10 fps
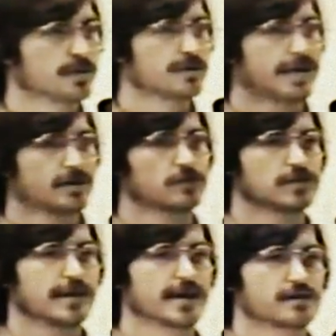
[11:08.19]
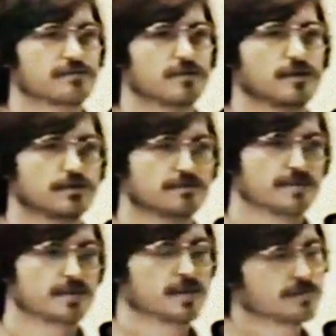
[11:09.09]
that actually has the
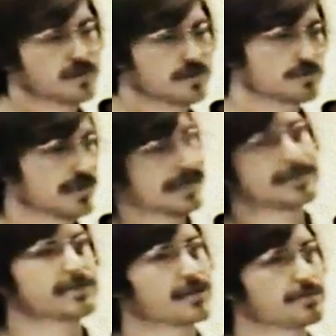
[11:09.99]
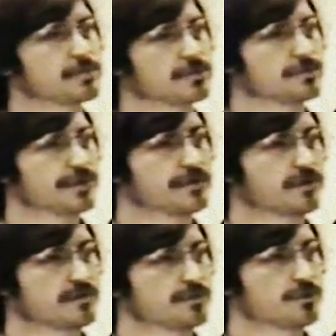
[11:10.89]
video that's so tightly coupled to the rest
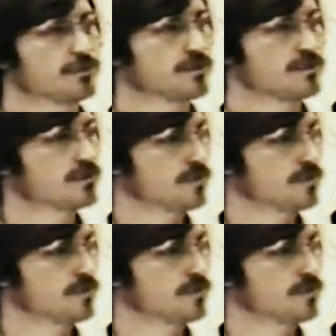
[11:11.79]
of the computer that you